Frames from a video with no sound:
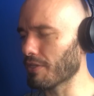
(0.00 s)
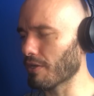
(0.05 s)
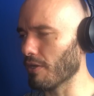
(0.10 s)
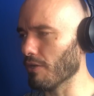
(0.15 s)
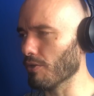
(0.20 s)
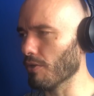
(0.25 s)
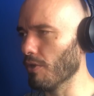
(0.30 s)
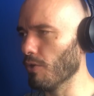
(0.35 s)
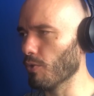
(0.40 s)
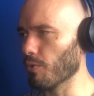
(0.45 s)

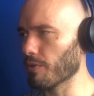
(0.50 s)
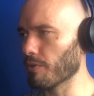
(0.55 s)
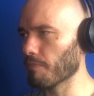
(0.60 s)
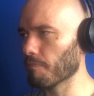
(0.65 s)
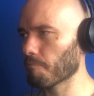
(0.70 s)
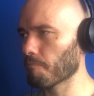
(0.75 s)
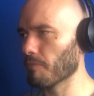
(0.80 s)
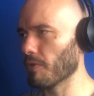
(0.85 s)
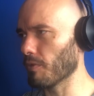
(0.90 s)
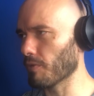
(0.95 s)
alone,
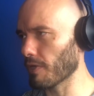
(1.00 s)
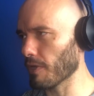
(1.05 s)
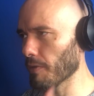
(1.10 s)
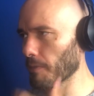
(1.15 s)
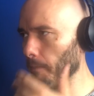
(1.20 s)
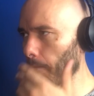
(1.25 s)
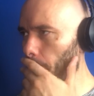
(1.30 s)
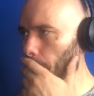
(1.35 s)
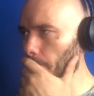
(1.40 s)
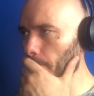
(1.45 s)
okay?
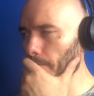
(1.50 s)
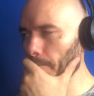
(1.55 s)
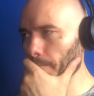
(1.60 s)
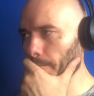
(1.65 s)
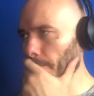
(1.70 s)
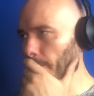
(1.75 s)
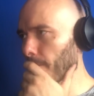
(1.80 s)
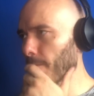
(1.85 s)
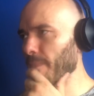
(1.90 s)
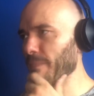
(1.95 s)

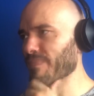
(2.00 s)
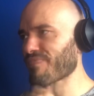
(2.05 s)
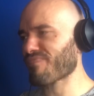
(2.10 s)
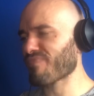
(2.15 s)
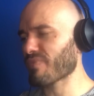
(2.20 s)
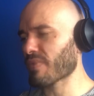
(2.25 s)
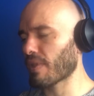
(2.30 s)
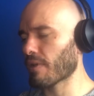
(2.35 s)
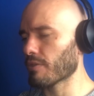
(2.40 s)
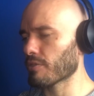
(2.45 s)

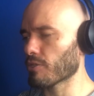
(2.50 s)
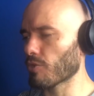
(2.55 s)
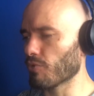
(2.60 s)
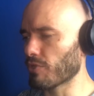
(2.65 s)
So